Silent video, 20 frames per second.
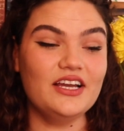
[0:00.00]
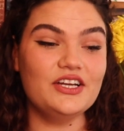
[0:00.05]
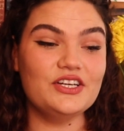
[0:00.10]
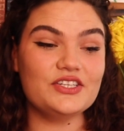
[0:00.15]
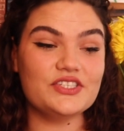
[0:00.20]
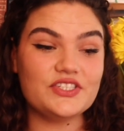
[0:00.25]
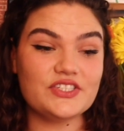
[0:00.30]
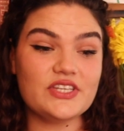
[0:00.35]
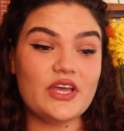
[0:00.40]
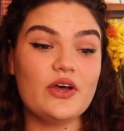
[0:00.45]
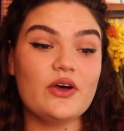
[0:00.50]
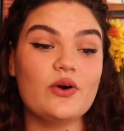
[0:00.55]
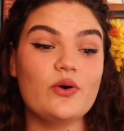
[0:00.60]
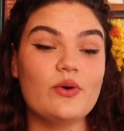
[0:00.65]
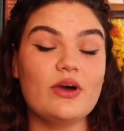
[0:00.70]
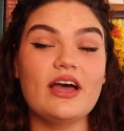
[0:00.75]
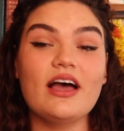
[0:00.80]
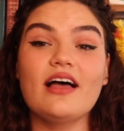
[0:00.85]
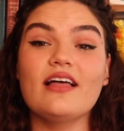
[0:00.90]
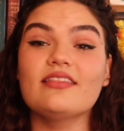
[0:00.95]

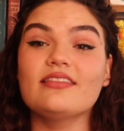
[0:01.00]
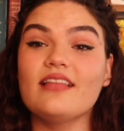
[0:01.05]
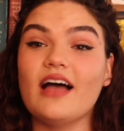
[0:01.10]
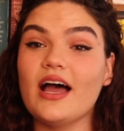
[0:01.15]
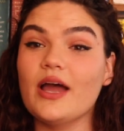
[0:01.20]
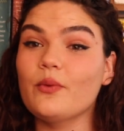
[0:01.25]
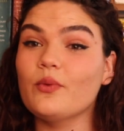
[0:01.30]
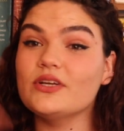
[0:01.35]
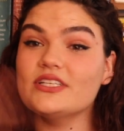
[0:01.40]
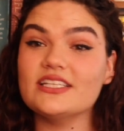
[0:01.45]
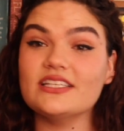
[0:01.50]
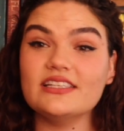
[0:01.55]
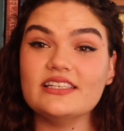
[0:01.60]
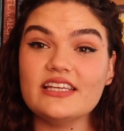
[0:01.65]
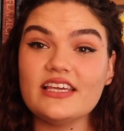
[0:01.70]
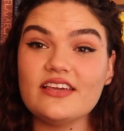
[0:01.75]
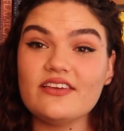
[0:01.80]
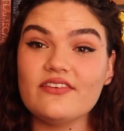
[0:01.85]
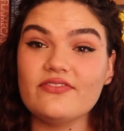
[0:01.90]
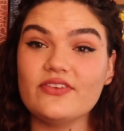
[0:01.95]
So I want to
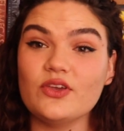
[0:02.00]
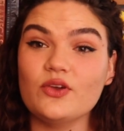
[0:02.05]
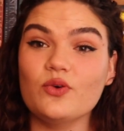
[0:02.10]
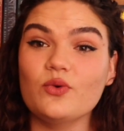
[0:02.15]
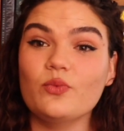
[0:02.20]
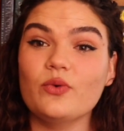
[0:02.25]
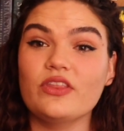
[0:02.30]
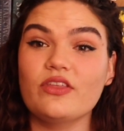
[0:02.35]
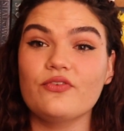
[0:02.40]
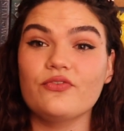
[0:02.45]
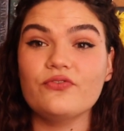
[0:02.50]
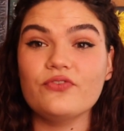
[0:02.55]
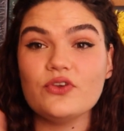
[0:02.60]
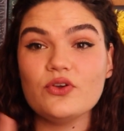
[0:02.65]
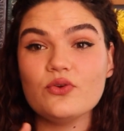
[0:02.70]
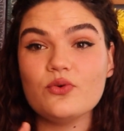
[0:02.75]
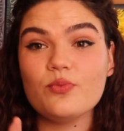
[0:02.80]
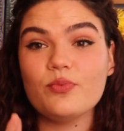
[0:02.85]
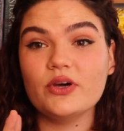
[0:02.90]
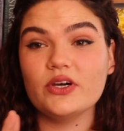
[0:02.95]
leave you with a
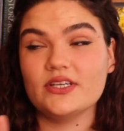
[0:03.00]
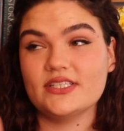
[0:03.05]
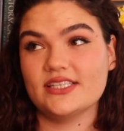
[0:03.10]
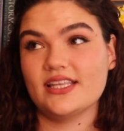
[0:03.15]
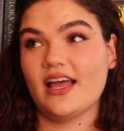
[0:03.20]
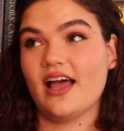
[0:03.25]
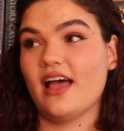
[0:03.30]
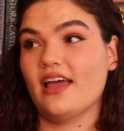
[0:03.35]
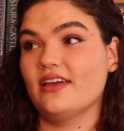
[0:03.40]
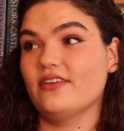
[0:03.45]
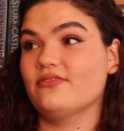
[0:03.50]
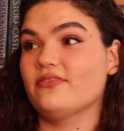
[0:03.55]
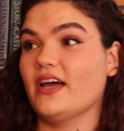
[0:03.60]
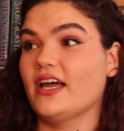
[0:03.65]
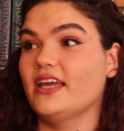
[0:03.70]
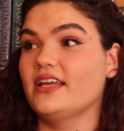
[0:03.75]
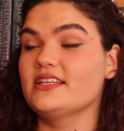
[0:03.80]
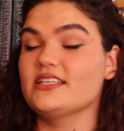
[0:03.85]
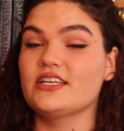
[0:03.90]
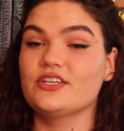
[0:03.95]
few books that I find